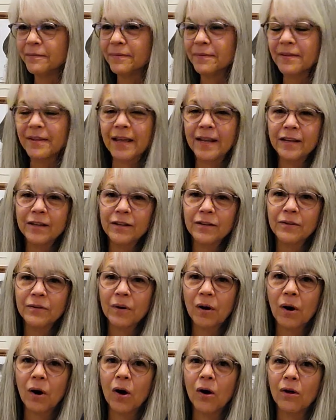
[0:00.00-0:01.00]
thank you
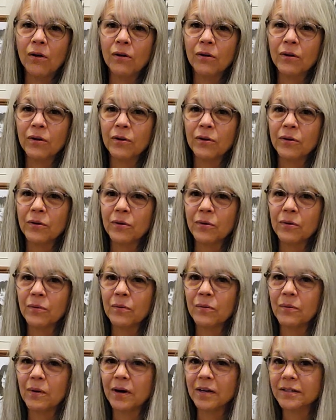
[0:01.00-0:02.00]
all who
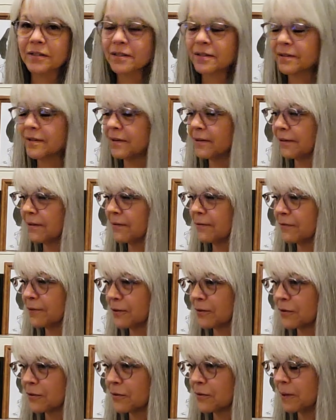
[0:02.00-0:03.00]
watched the
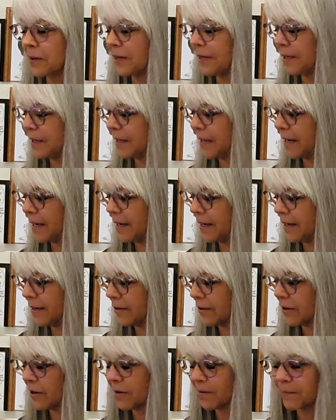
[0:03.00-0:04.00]
first one and
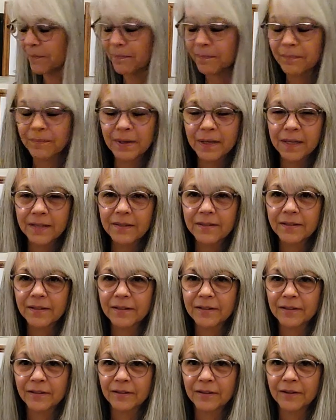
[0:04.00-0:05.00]
made
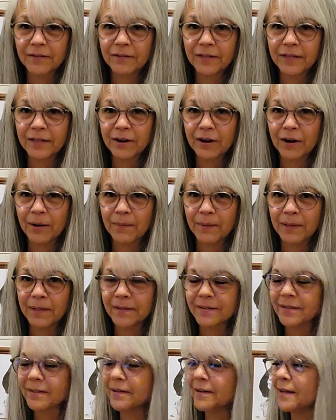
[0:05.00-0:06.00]
such lovely comments.